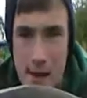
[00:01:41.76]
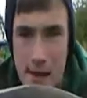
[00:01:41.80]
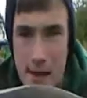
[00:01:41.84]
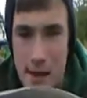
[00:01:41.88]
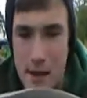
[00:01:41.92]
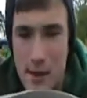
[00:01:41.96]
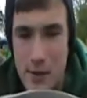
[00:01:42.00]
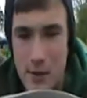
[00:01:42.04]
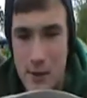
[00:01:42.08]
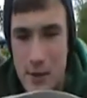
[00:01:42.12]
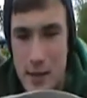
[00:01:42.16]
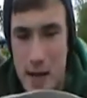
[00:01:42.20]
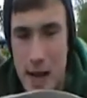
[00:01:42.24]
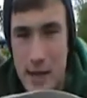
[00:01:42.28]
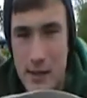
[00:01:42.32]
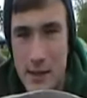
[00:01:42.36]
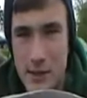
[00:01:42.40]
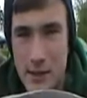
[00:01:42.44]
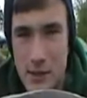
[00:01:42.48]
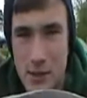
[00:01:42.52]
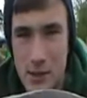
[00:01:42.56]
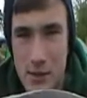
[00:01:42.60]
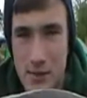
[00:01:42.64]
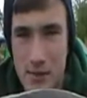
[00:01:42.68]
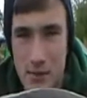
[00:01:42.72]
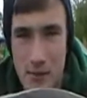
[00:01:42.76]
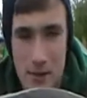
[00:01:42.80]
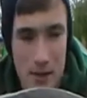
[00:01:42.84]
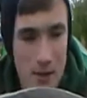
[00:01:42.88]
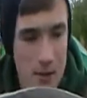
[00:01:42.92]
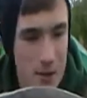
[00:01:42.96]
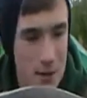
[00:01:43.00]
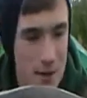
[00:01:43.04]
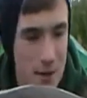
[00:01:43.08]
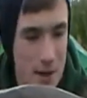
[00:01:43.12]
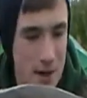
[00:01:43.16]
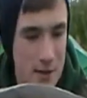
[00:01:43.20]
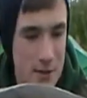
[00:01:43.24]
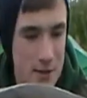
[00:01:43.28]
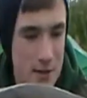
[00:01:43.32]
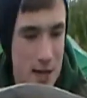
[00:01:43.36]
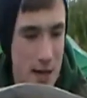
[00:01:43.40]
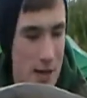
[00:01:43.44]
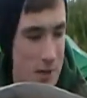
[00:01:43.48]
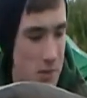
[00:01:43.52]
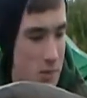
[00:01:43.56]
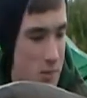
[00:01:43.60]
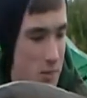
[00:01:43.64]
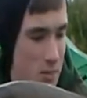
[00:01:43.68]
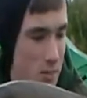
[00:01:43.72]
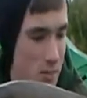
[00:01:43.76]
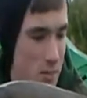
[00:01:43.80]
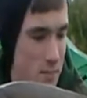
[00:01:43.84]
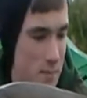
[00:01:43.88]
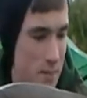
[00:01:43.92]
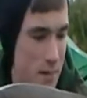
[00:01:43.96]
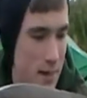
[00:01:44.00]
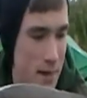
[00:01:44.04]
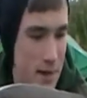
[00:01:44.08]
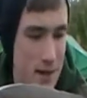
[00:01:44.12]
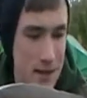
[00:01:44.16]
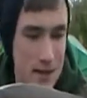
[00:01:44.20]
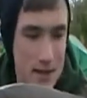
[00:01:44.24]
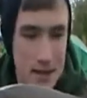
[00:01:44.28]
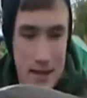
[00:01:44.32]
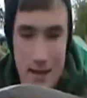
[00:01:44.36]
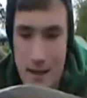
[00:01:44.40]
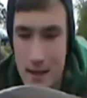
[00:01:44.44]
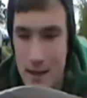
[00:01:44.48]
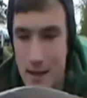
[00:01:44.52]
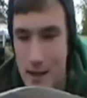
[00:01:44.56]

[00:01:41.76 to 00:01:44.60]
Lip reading: A little tench, little canal tench, quite battered.